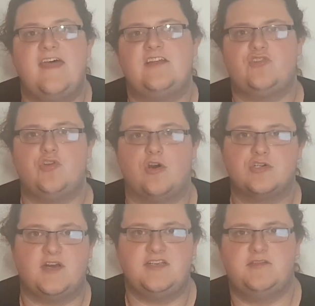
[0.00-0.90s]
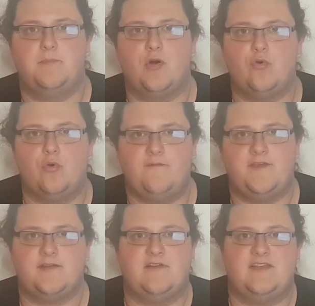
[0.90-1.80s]
And then Doc tries to mock
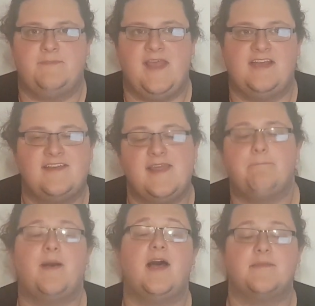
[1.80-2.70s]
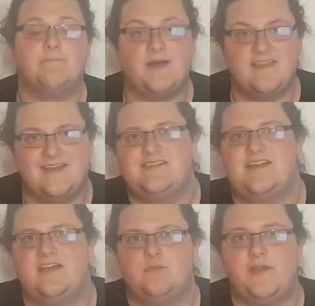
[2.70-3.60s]
Orpheus for his PhD, but by this
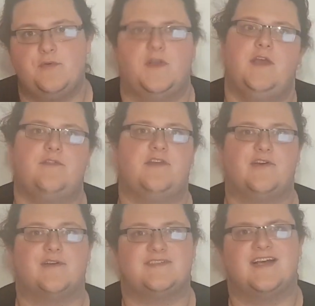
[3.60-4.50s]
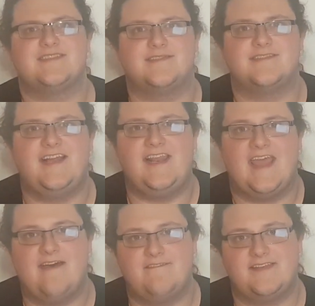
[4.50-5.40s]
stage we will know that Doc doesn't really
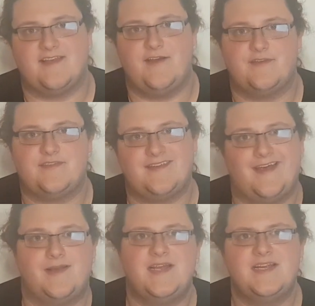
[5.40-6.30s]
have his own, so